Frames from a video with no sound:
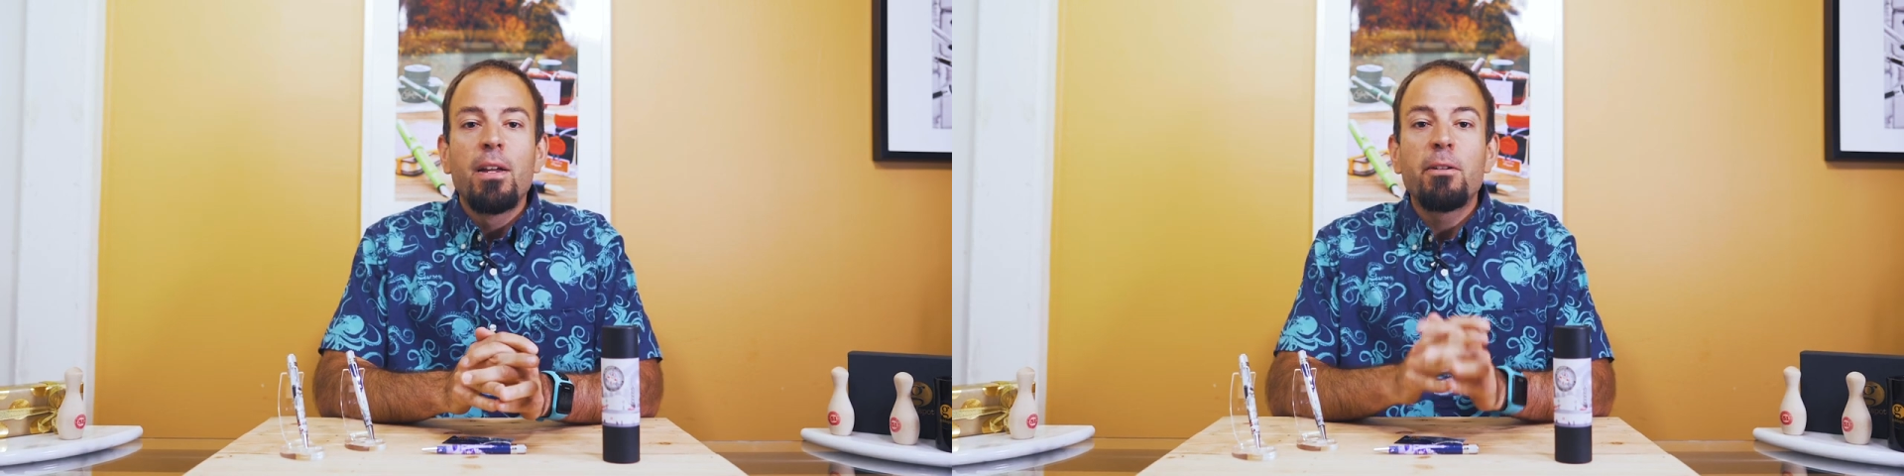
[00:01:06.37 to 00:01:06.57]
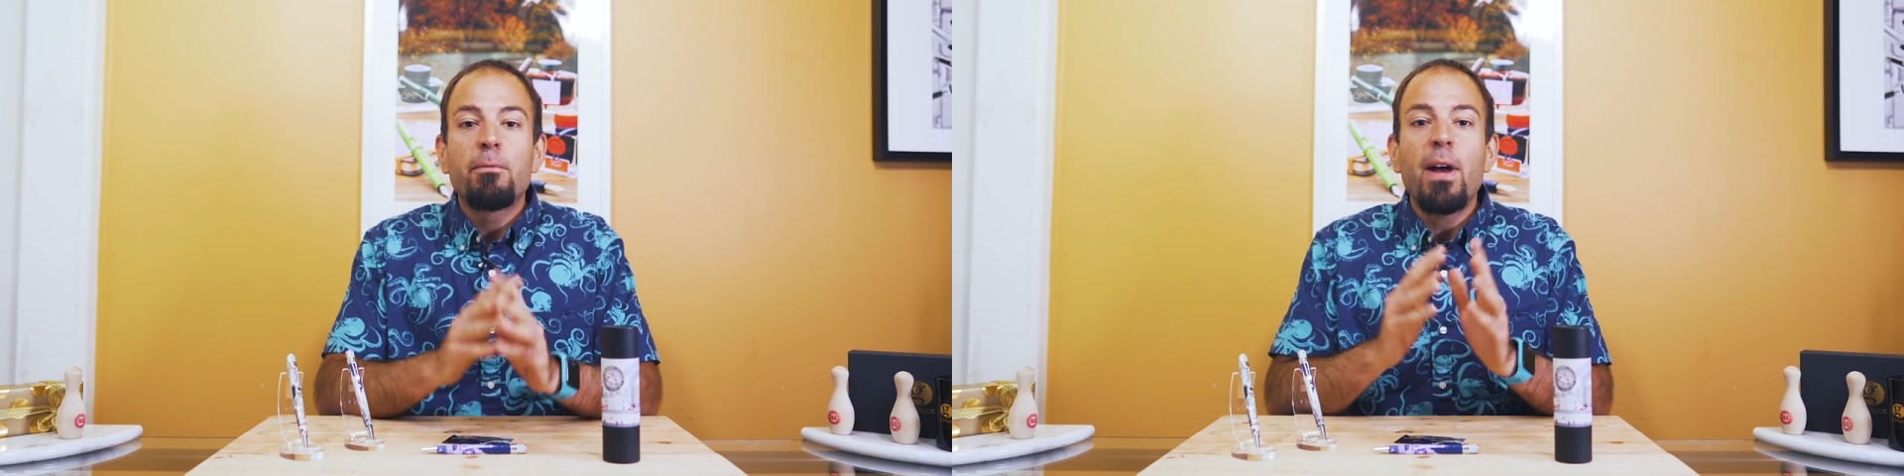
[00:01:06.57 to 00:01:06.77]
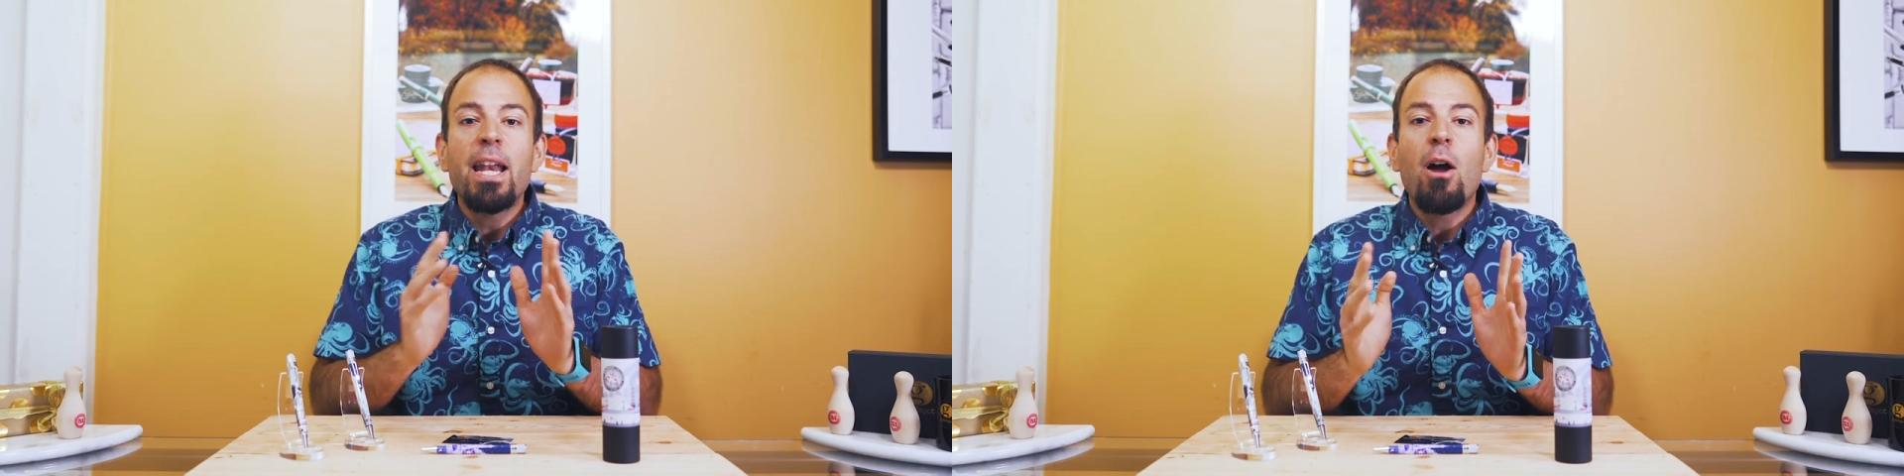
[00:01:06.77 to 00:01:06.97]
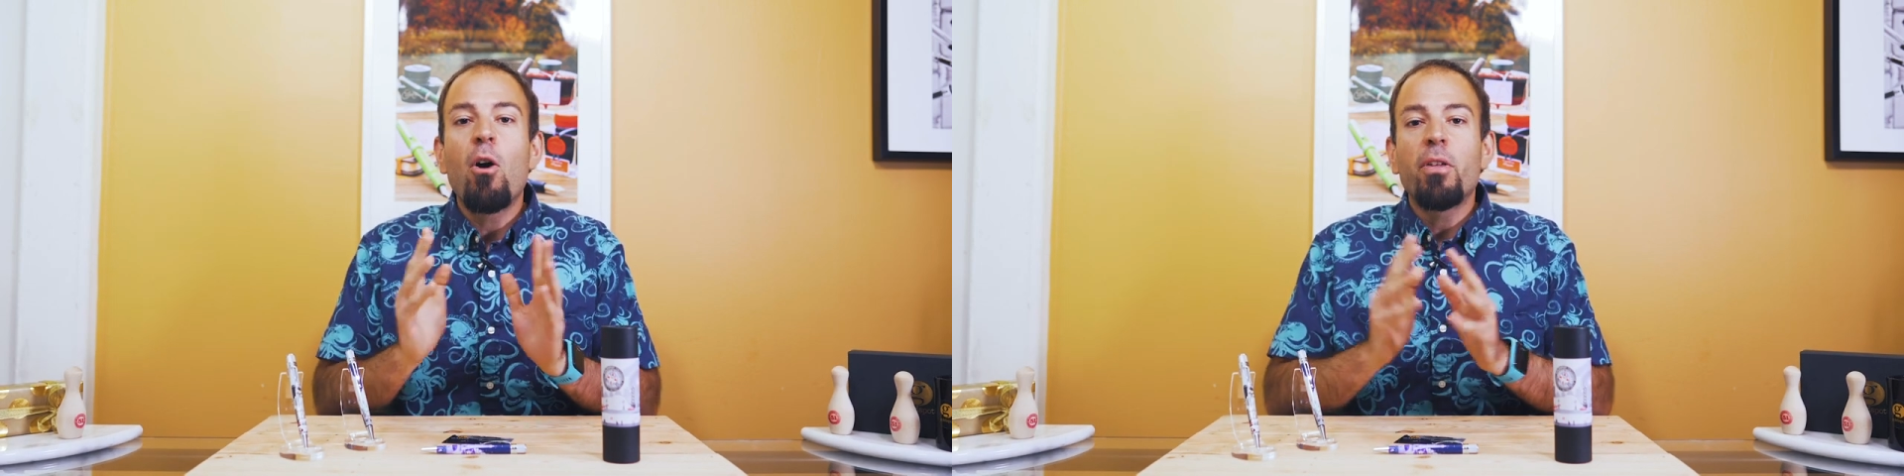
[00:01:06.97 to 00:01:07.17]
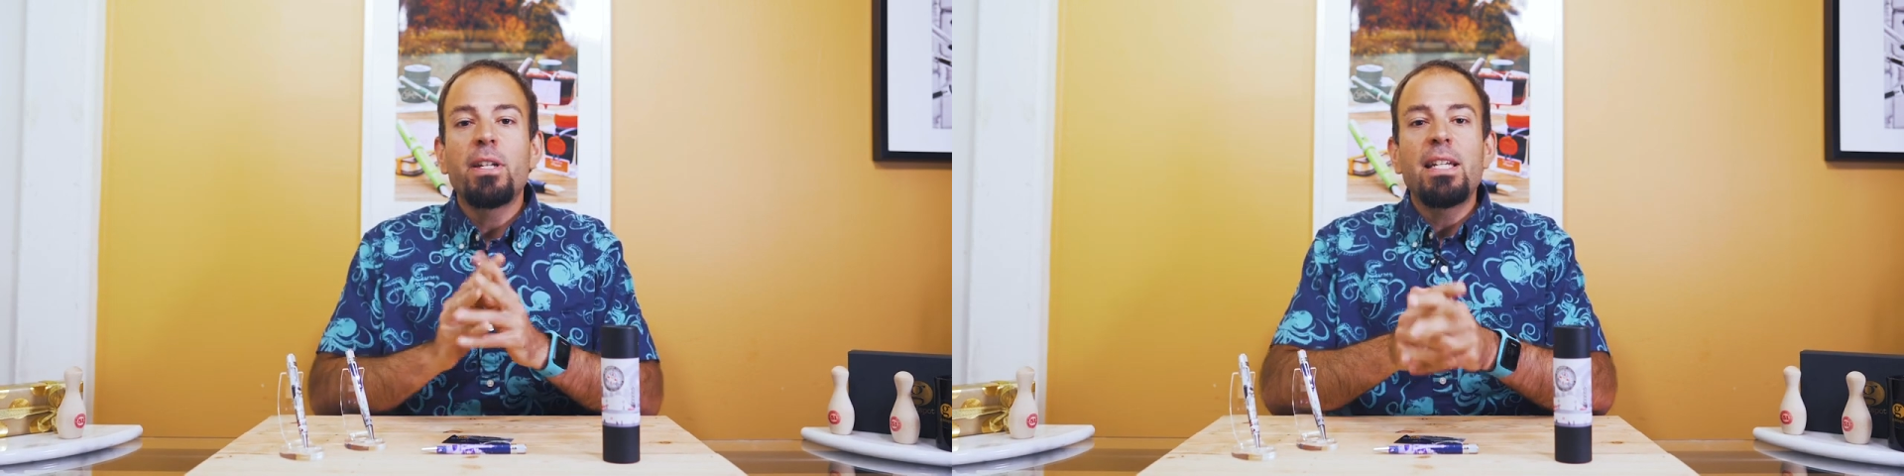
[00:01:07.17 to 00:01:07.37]
To find out
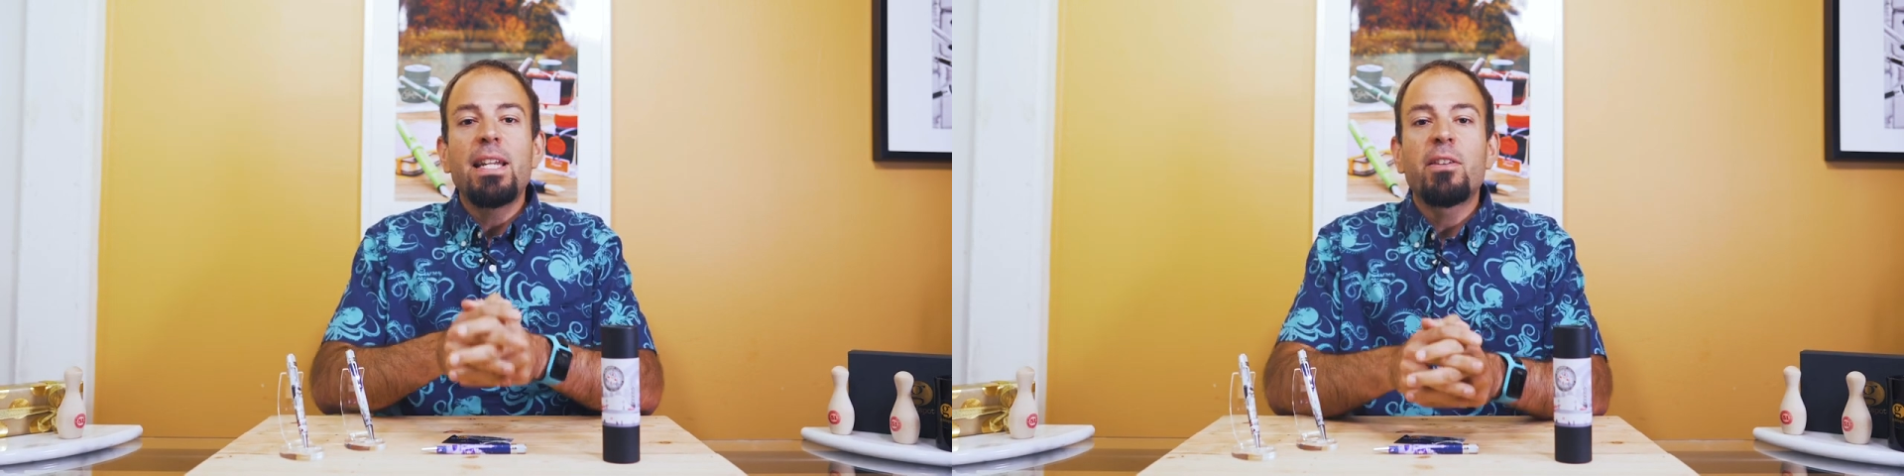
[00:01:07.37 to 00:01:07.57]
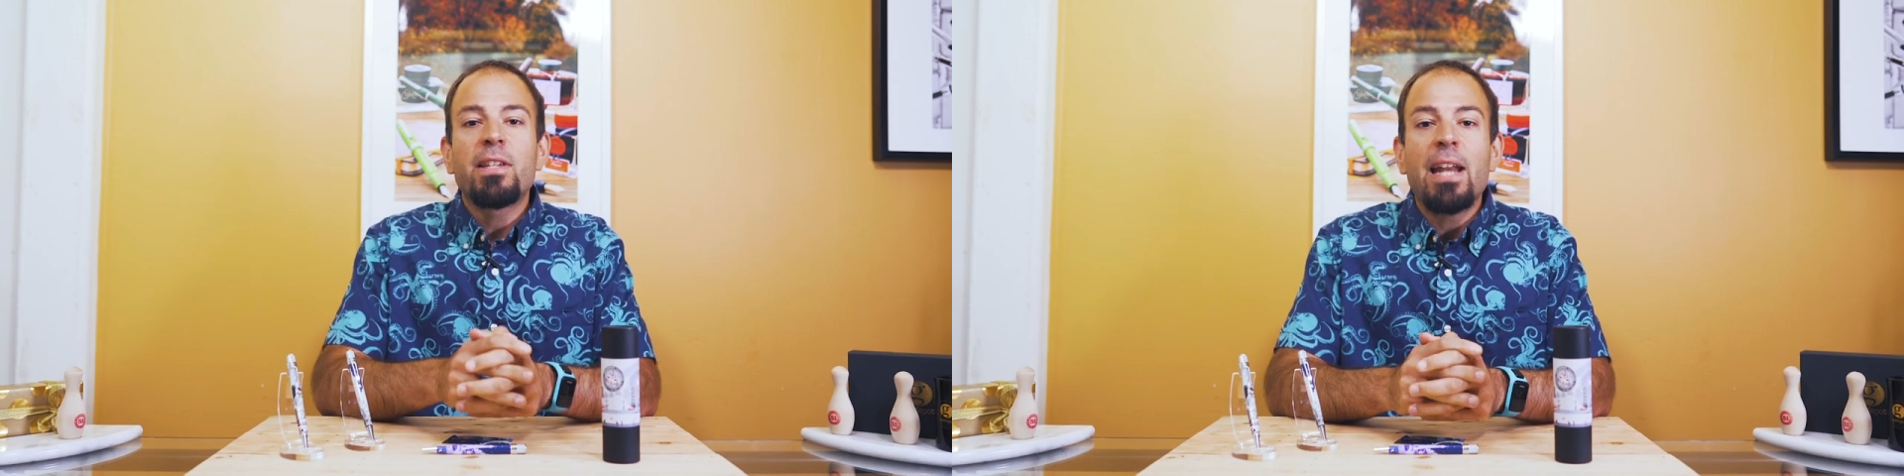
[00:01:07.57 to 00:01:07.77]
all the details